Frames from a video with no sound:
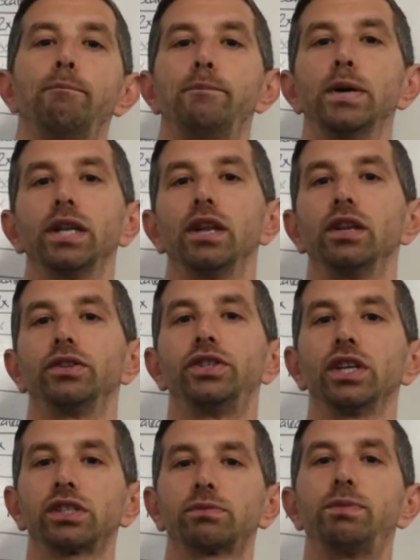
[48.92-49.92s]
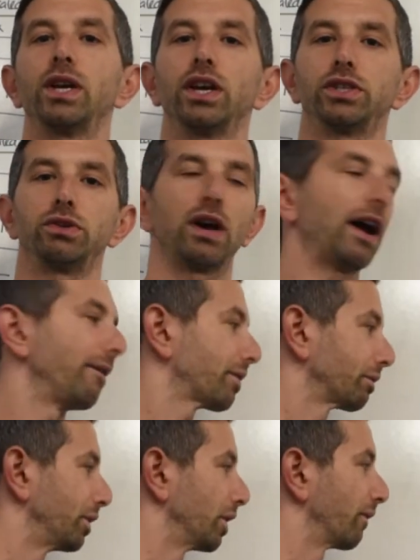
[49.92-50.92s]
but just because you have
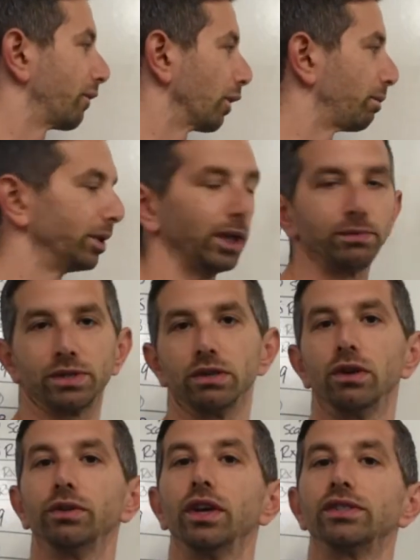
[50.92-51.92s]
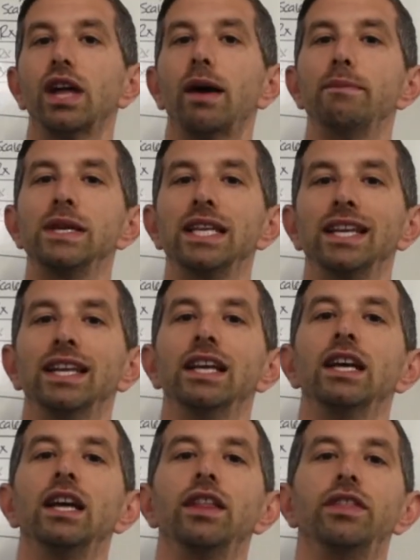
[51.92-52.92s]
three or four pull-ups in a row does not mean
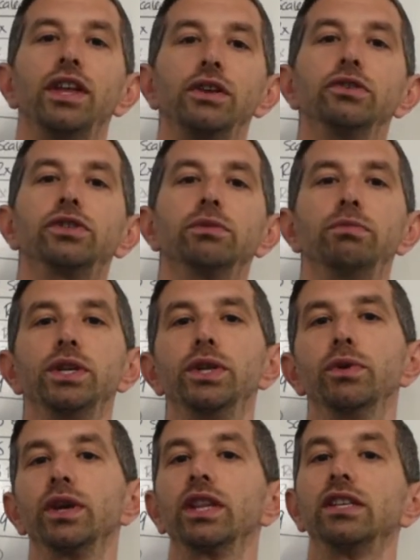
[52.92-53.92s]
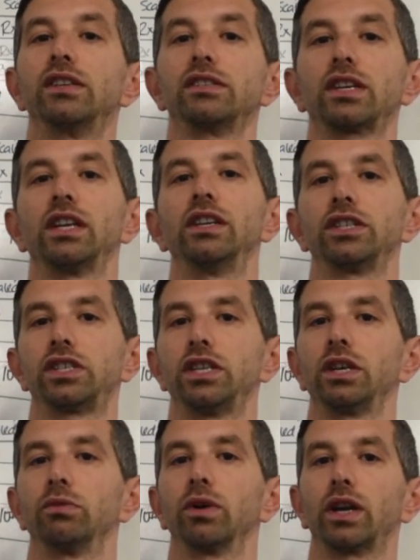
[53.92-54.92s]
that you should be doing these as a
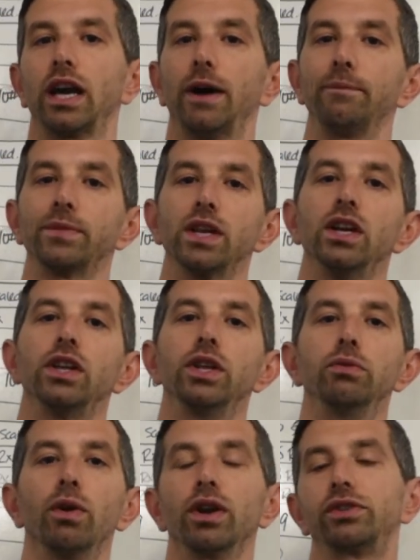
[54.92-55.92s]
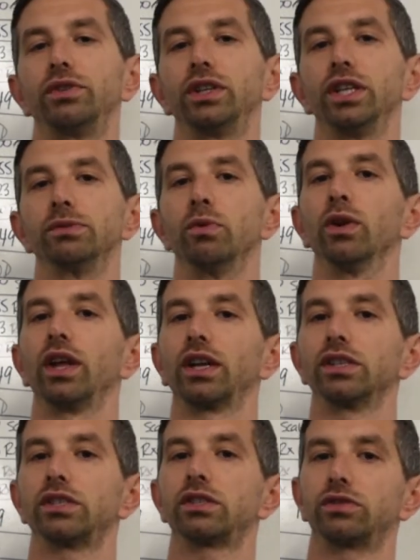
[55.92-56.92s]
conditioning workout. You want to treat these more like
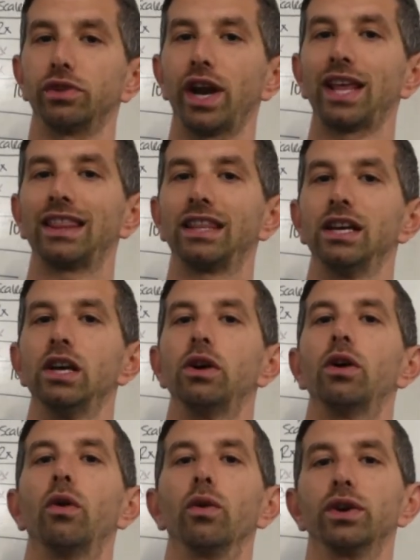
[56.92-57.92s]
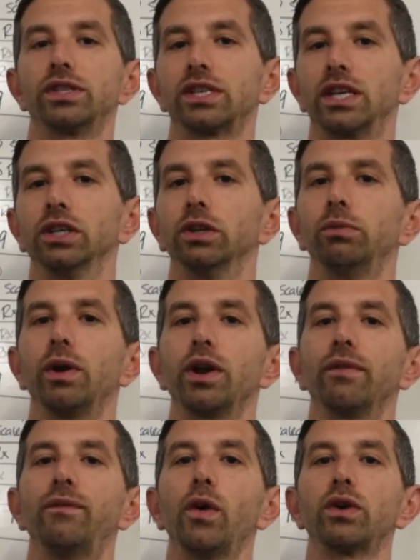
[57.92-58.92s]
a strength or a skill where
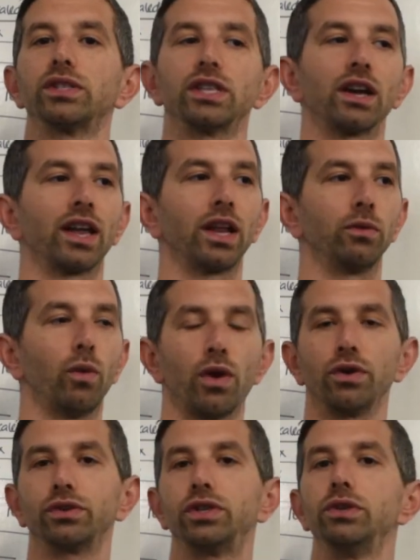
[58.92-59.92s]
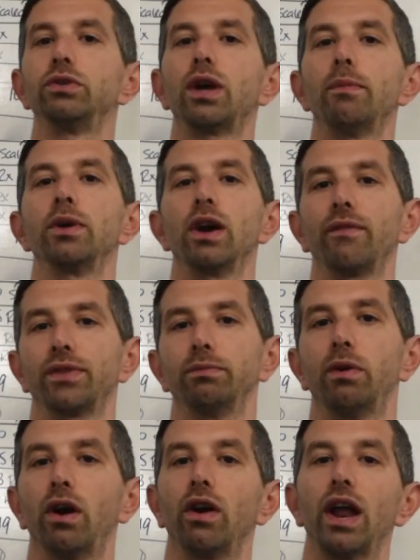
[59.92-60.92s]
you're focusing on getting one or two coming off the
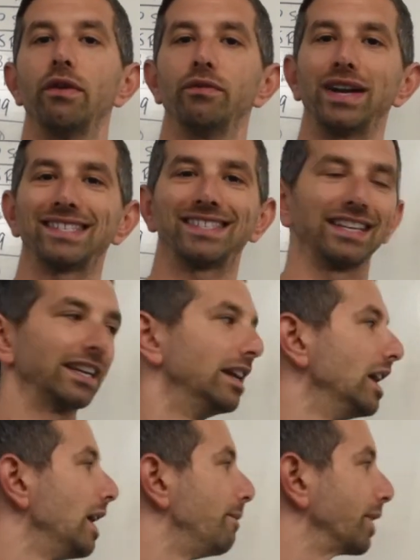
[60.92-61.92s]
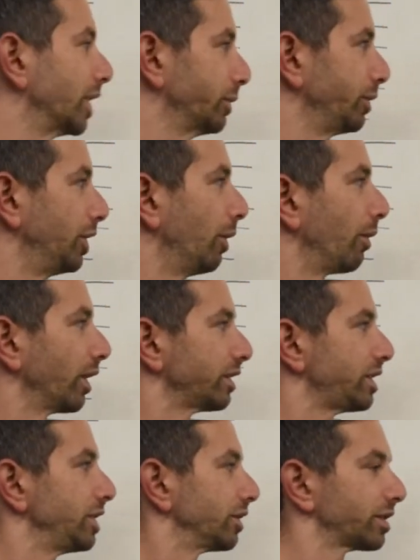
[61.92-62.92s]
bar and resting because we don't want
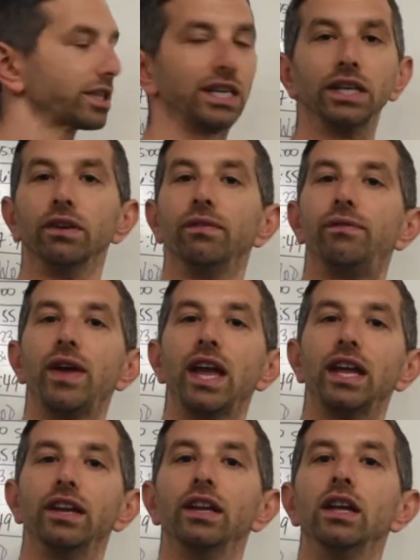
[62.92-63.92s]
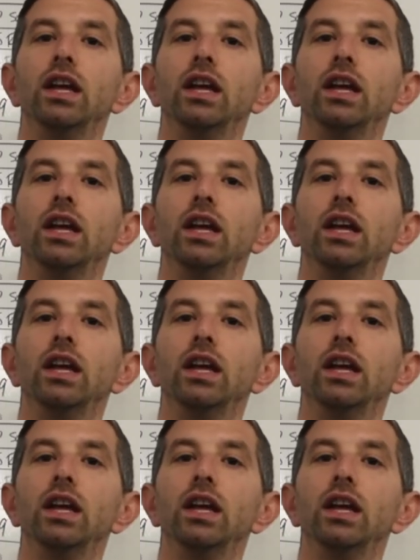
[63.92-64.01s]
to see your skill fade